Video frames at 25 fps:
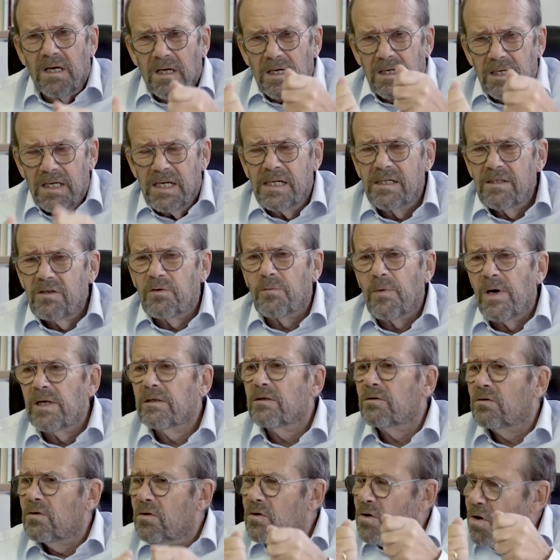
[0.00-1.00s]
Niels
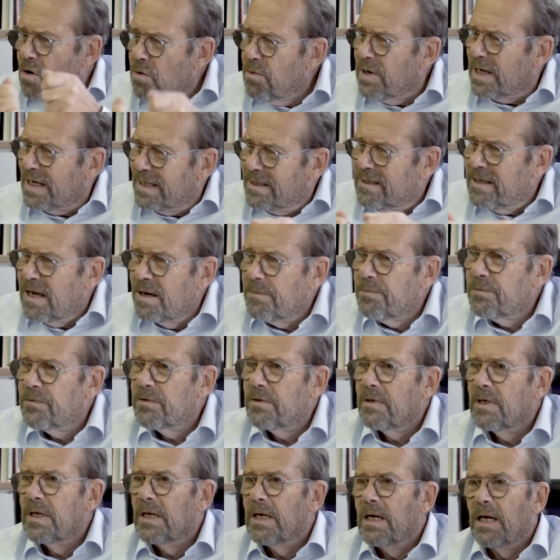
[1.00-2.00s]
wanted to go in depth,
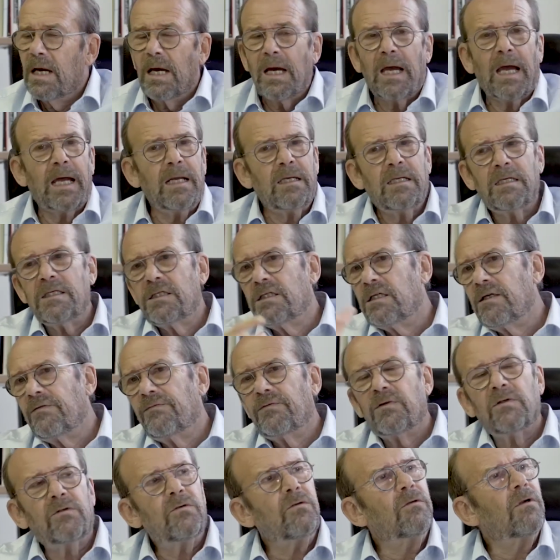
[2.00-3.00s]
and he
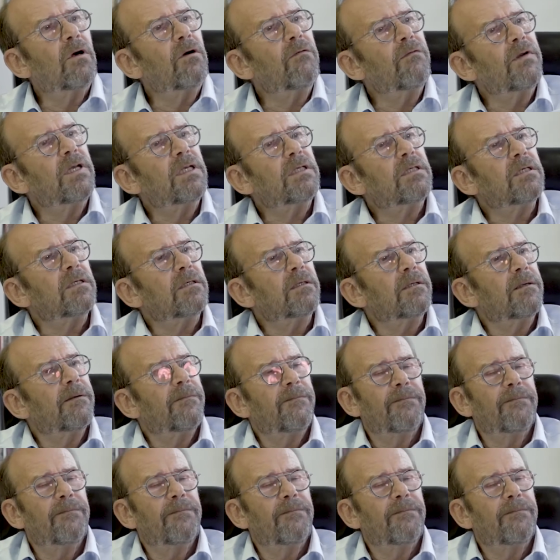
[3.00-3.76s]
shifted to Norwegian.